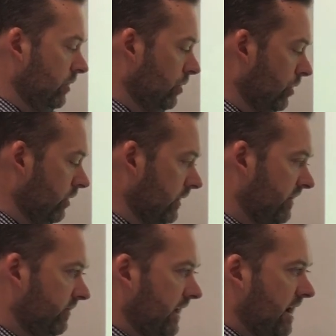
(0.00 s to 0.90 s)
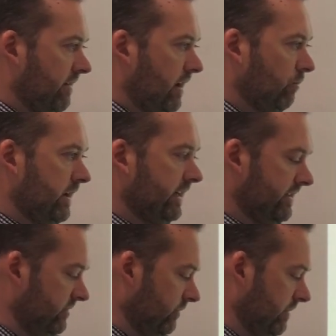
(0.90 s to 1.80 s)
Or if we have a weak
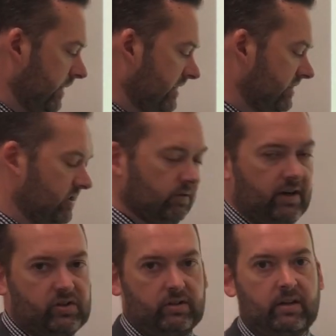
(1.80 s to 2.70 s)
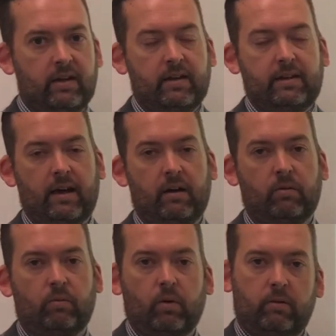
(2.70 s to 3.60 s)
acid, weak base situation. Now,
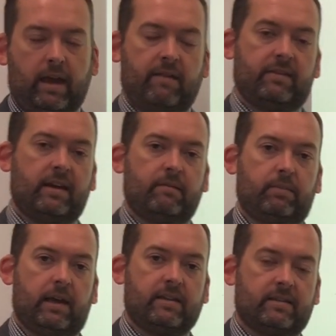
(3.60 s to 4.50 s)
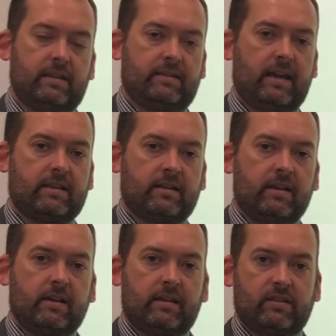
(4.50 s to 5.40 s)
what we have in that place is that
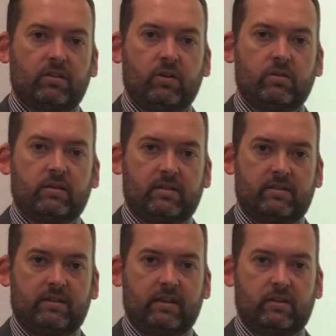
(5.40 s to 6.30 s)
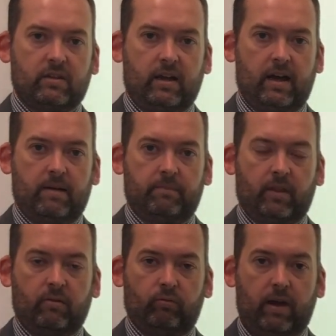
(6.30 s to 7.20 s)
there's no distinct
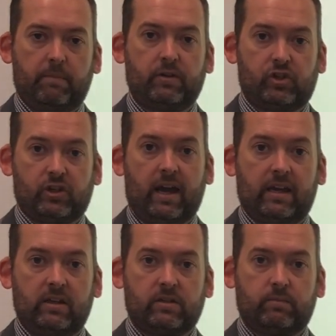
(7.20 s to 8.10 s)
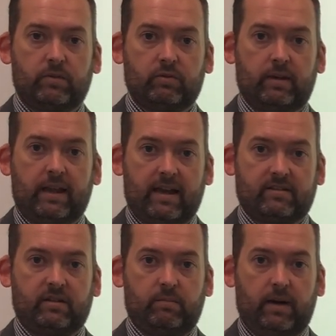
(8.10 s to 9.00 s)
rapid change between
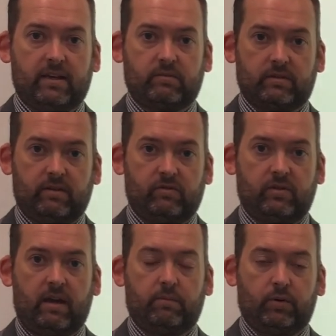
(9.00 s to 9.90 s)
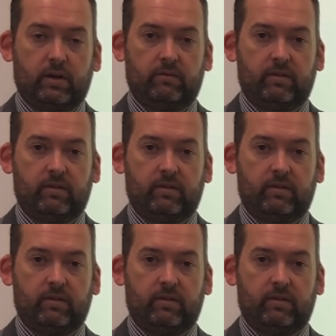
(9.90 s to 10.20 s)
acid and base, which gives you that point